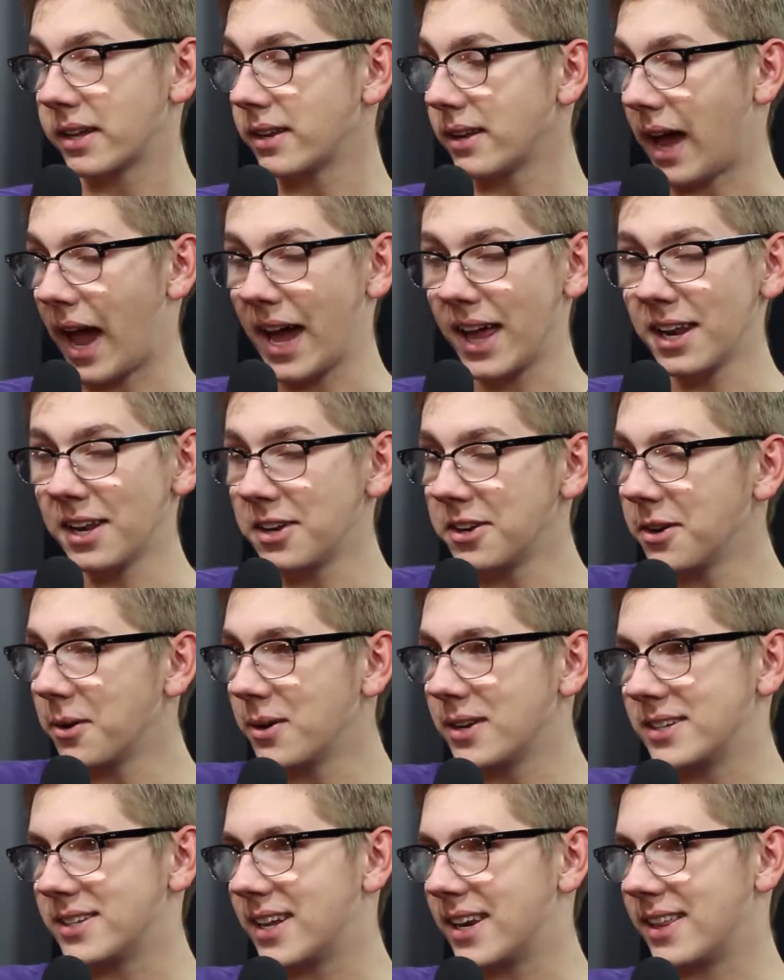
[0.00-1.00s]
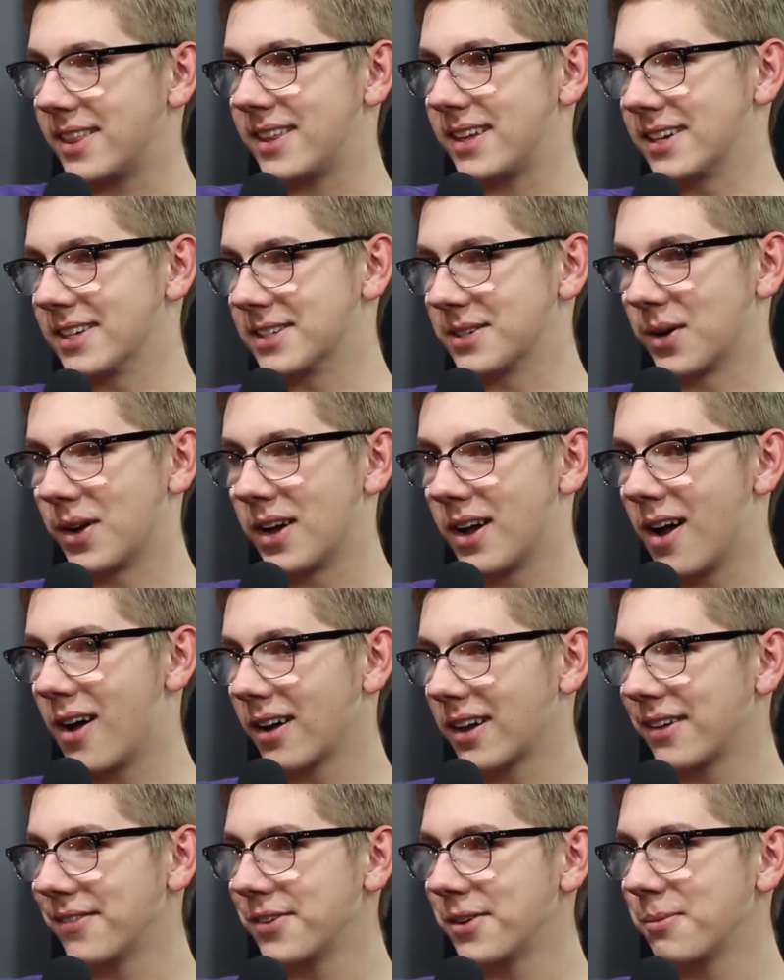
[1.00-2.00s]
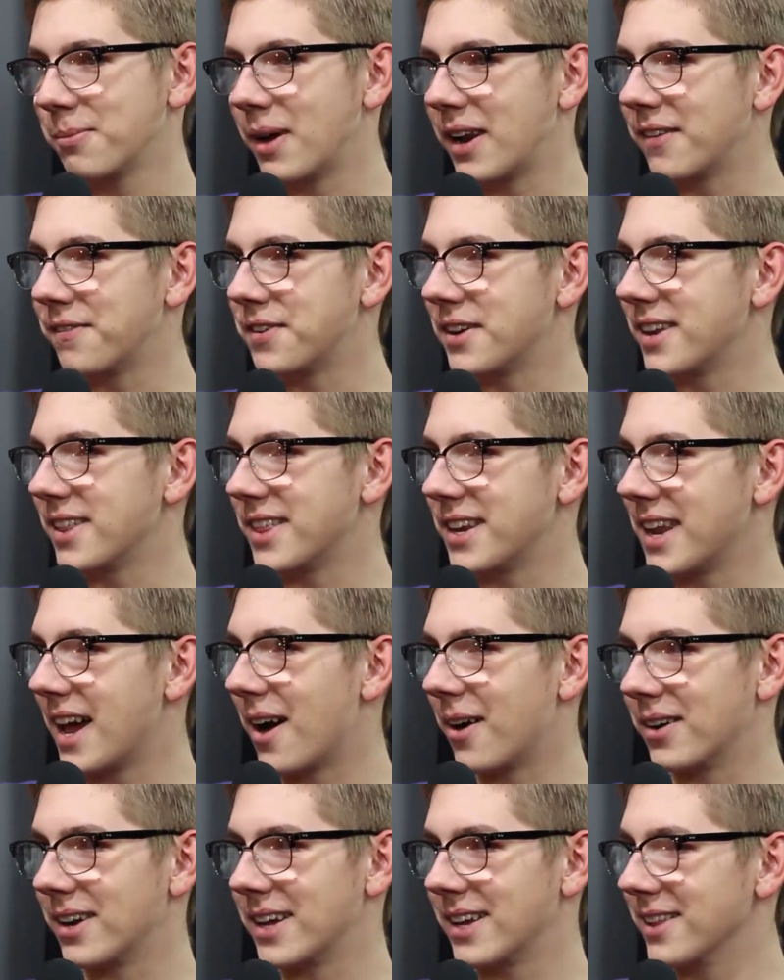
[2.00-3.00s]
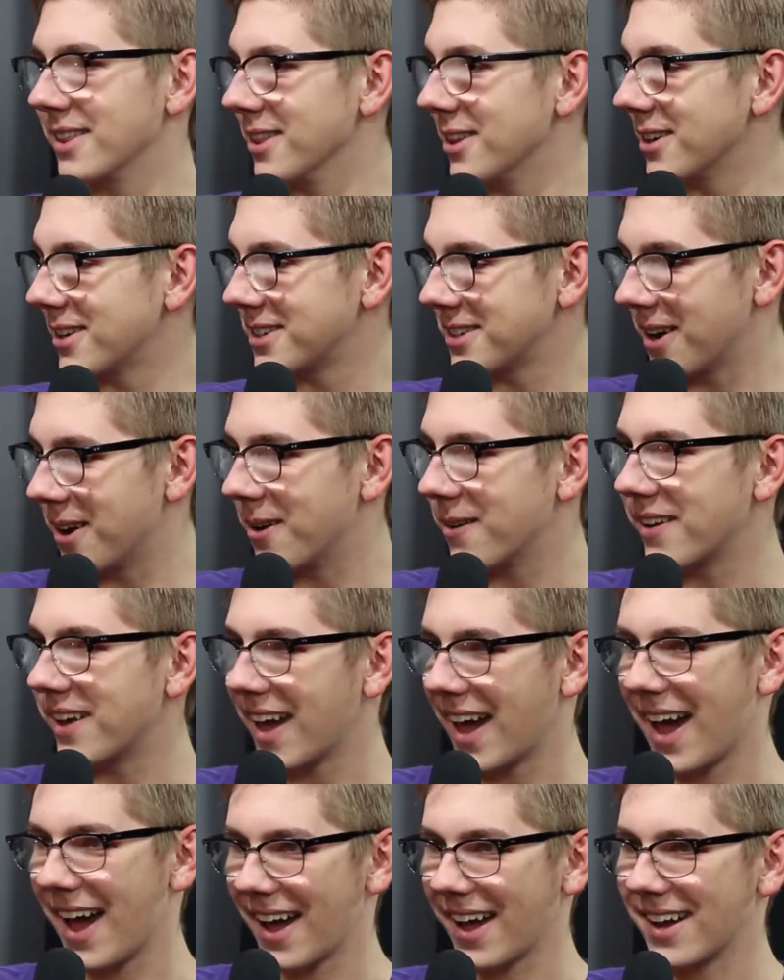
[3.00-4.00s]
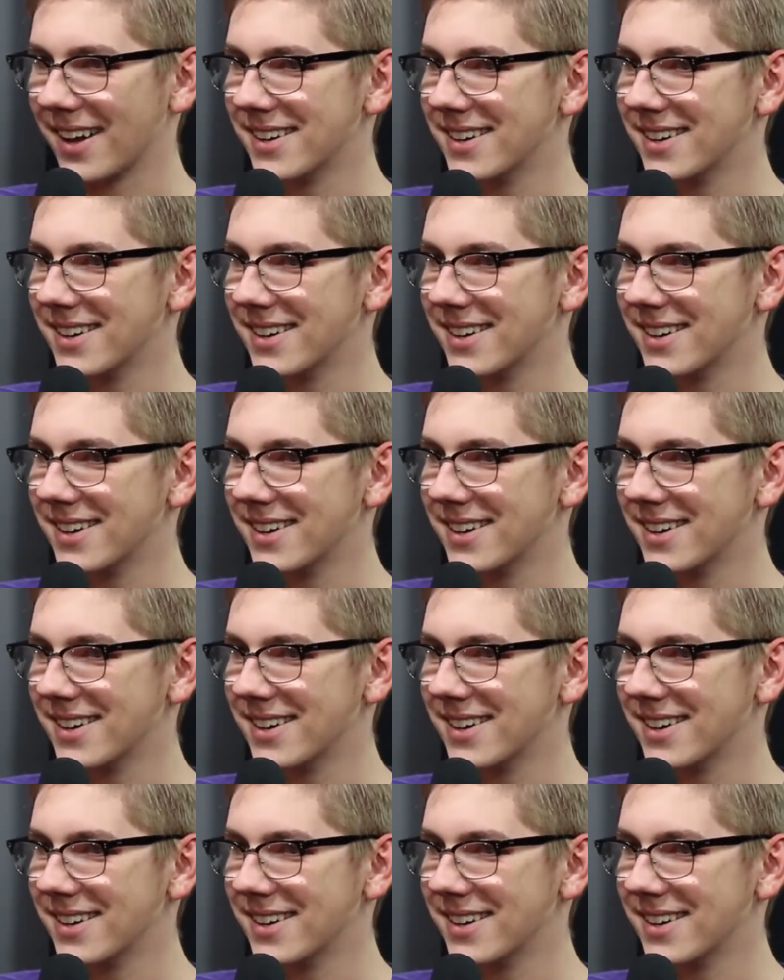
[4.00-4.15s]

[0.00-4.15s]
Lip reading: I didn't notice anything, so I'll give you benefit of the doubt. It looked okay.